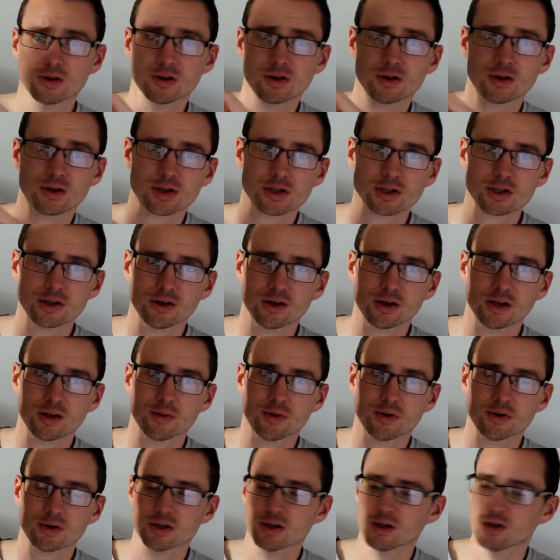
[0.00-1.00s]
the side of the
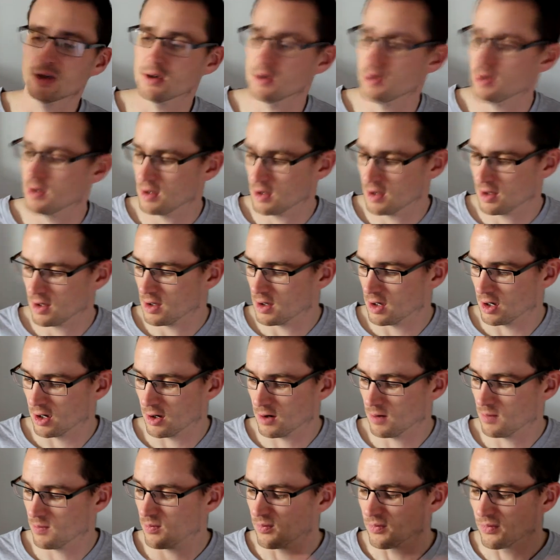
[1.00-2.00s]
box here.
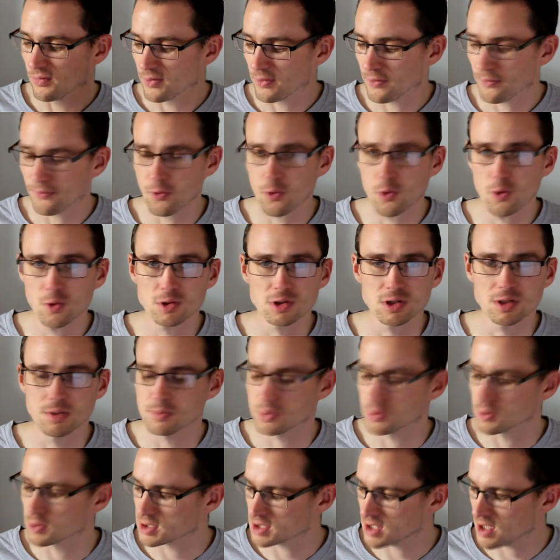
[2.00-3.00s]
Four
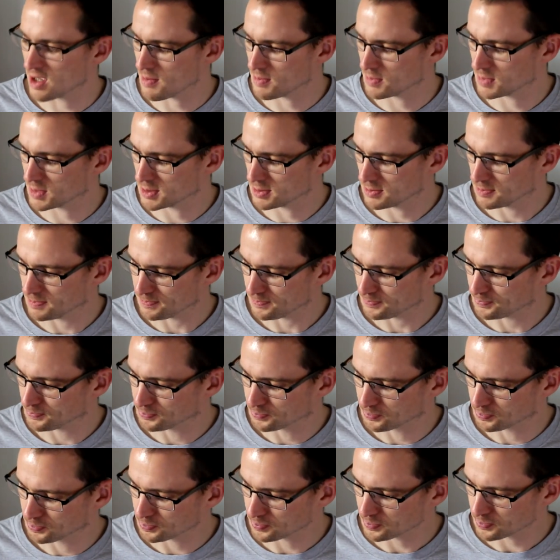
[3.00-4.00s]
simple steps,
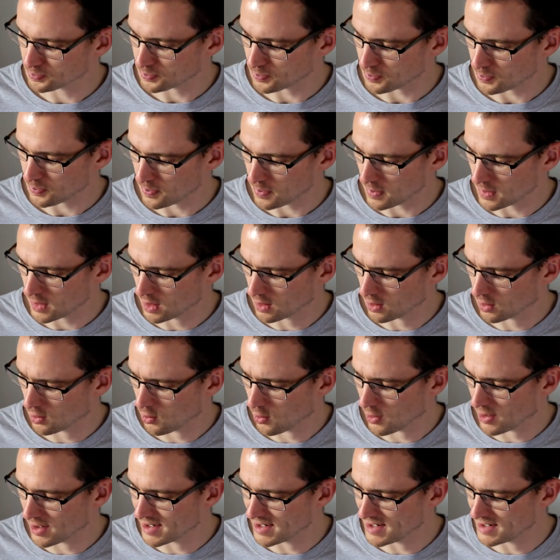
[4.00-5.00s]

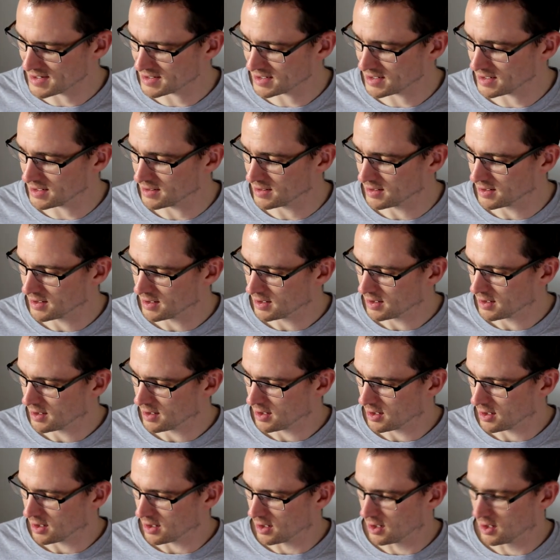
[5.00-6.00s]
quite easy.
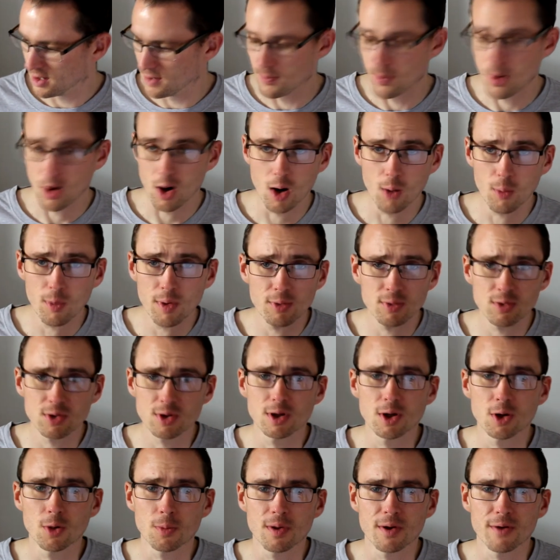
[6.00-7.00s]
I will do
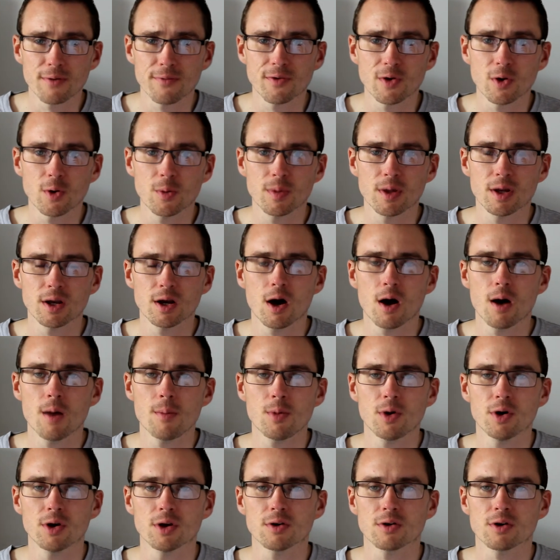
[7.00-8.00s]
a little bit of filming. I
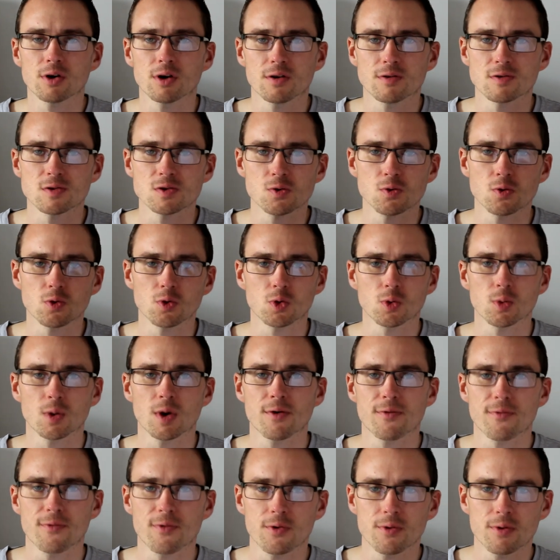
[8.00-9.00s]
might not kind of talk all the
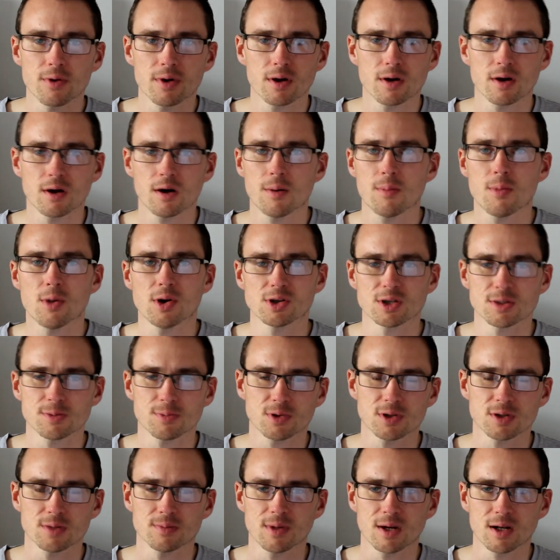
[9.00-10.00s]
way through it. I might
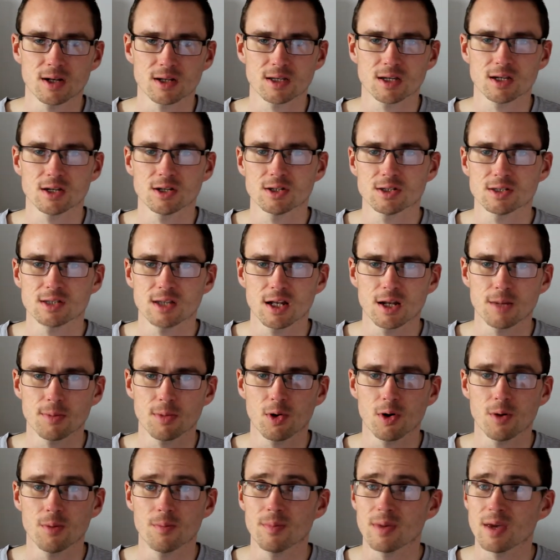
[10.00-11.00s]
just put some annotations down the
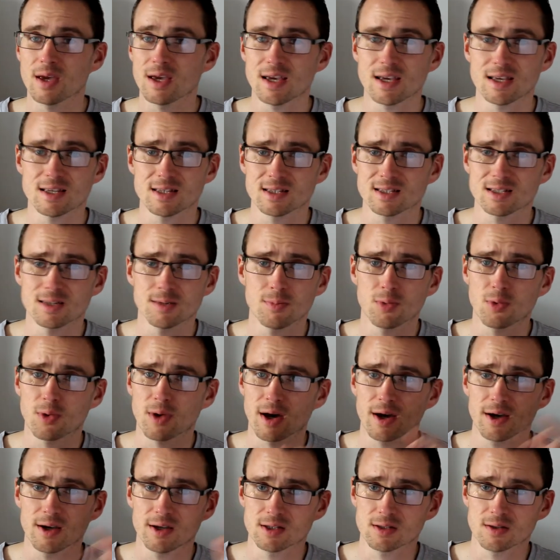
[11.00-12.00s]
bottom. It is a simple
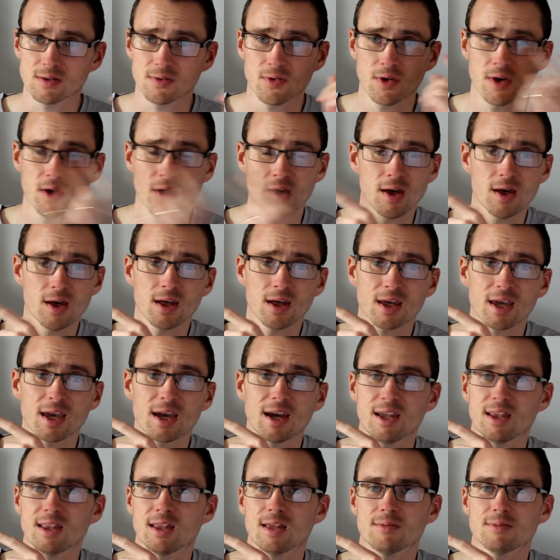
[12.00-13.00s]
case of
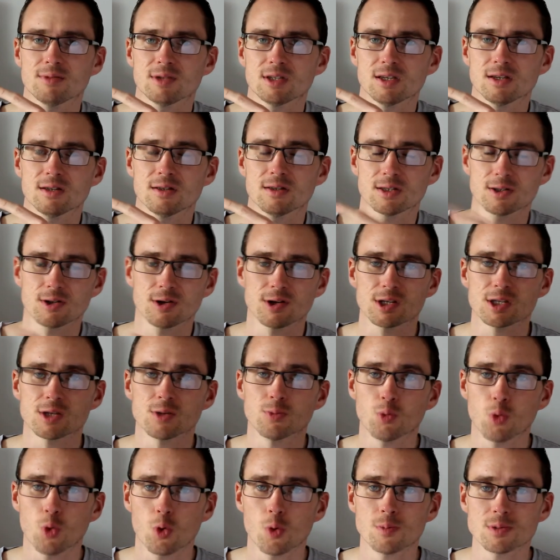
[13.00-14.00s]
getting them tins nice
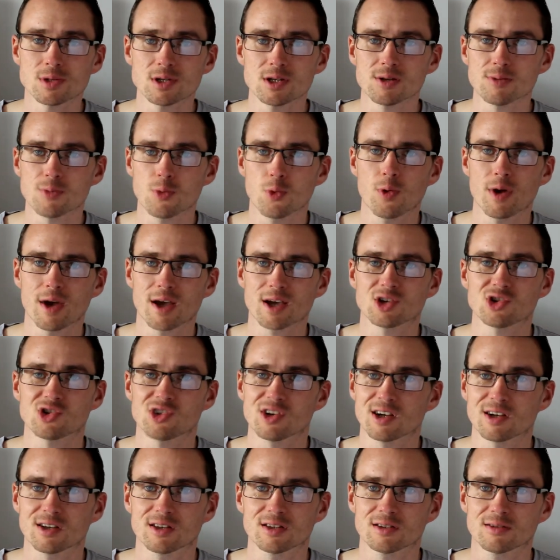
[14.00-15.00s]
and warm to the malt
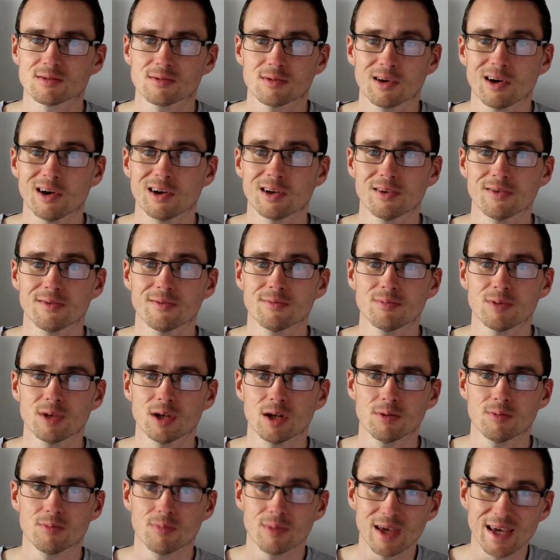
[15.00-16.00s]
extracts, kind of, you
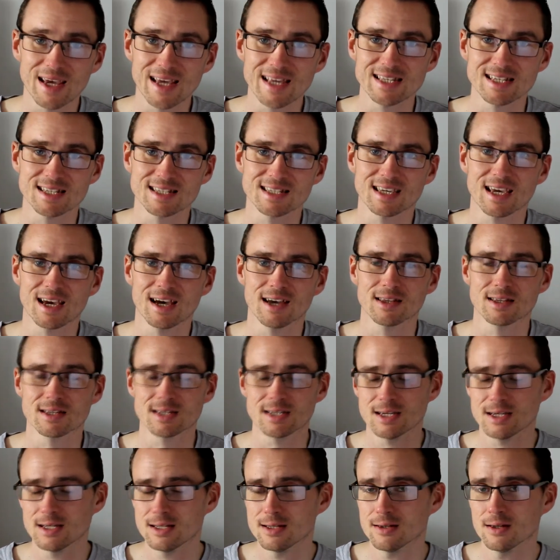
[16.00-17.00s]
know, easier to get out of
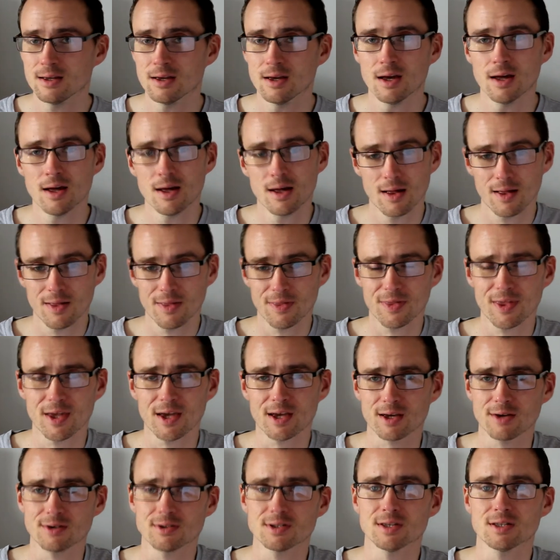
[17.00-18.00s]
the tin.
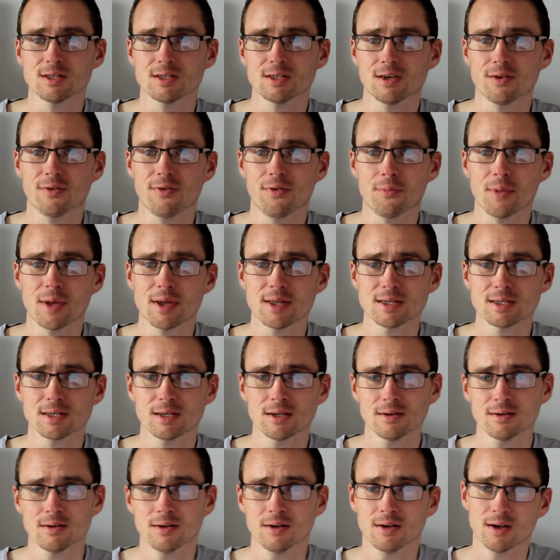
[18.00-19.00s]
That goes into your
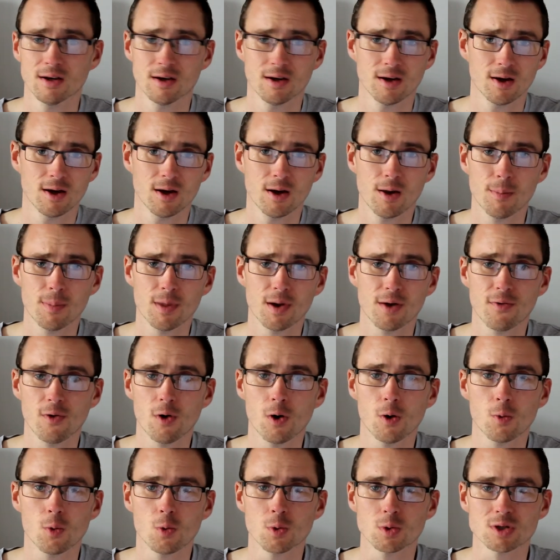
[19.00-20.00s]
fermenter. Bit of
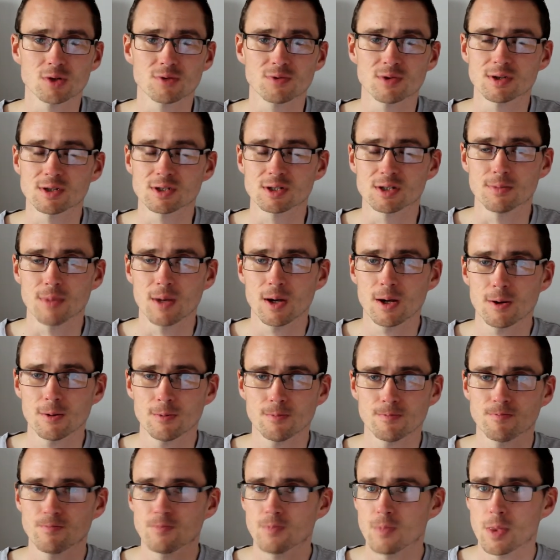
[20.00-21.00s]
hot water to rinse them
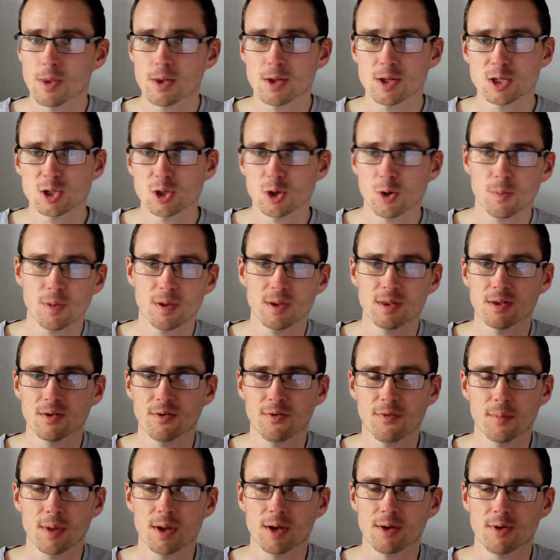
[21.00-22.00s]
out. Topping the
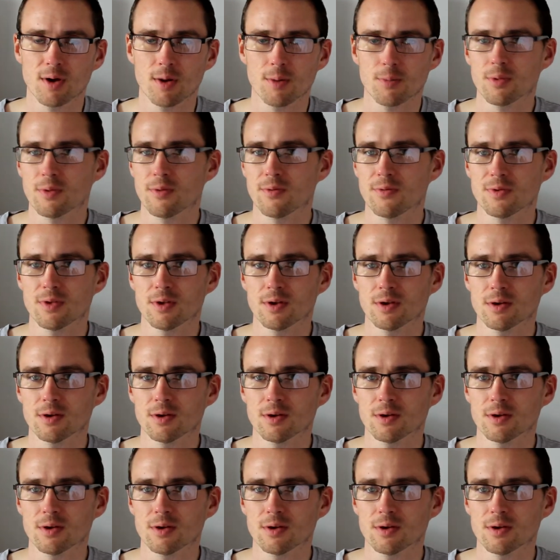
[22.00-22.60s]
fermenter up with